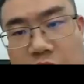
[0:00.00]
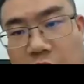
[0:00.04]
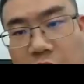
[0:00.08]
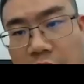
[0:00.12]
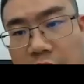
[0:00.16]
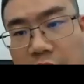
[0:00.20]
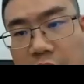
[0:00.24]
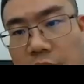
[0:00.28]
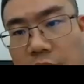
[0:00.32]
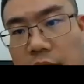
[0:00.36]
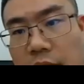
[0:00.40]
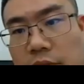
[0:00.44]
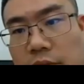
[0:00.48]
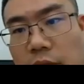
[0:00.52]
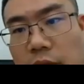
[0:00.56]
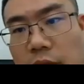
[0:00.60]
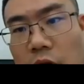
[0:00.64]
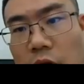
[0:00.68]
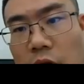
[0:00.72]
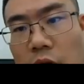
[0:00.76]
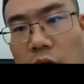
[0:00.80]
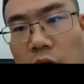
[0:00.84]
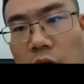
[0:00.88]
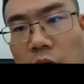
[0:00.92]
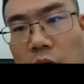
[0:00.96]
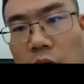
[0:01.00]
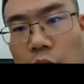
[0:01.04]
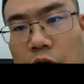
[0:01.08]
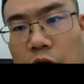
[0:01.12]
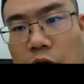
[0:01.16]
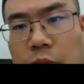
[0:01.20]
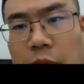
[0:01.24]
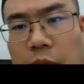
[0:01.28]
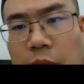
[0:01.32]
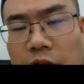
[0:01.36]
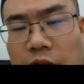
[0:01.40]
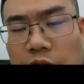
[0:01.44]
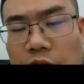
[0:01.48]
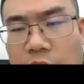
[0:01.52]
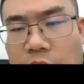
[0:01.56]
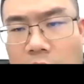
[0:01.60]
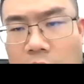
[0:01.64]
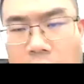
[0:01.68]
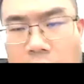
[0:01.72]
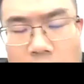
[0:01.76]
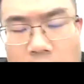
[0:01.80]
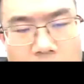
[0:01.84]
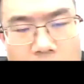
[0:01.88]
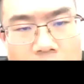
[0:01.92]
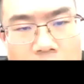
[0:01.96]
charging, which means
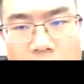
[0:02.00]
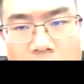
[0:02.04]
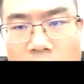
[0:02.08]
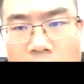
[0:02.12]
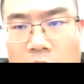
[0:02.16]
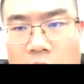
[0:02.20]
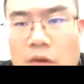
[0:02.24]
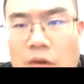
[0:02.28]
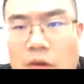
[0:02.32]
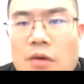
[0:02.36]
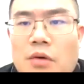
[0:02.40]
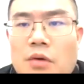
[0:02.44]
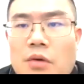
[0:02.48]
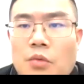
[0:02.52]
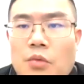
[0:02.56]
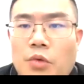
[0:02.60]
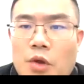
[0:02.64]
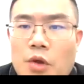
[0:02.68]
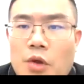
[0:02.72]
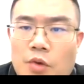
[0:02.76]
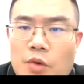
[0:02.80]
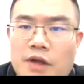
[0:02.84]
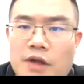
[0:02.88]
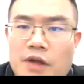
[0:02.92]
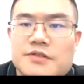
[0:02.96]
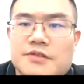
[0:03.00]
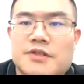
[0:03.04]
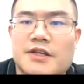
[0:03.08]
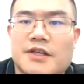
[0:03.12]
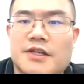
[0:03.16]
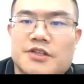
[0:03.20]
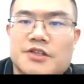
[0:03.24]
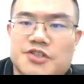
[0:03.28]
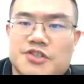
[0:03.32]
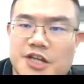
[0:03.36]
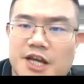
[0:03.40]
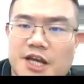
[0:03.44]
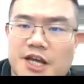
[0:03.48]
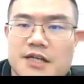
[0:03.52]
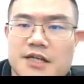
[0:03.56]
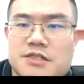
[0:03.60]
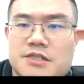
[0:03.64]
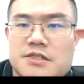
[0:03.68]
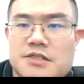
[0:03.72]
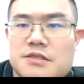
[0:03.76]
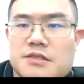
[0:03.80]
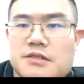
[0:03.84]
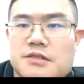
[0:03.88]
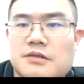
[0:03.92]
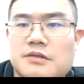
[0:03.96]
we want it to charge
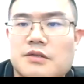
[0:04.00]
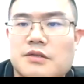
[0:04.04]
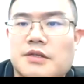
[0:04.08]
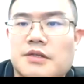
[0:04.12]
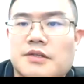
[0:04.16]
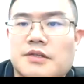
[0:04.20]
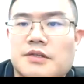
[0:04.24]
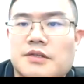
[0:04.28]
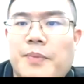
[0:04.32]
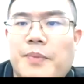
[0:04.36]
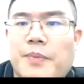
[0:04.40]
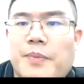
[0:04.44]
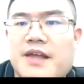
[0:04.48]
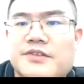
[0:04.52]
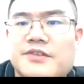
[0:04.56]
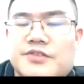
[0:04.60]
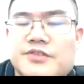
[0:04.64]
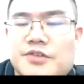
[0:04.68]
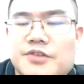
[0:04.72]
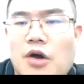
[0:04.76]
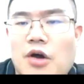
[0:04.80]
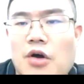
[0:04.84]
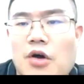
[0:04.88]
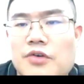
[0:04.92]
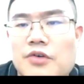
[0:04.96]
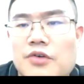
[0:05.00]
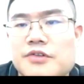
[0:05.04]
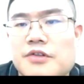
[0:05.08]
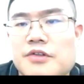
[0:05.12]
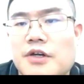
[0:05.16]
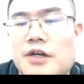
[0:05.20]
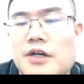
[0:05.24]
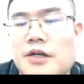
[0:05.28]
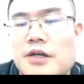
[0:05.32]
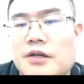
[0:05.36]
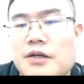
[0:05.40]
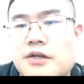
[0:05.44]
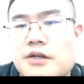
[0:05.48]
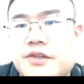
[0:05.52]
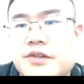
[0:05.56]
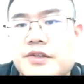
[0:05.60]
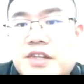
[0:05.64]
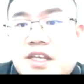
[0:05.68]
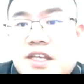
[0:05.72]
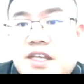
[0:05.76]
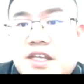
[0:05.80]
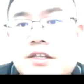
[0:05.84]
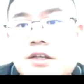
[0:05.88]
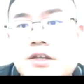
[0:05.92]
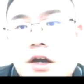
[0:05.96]
depends on the need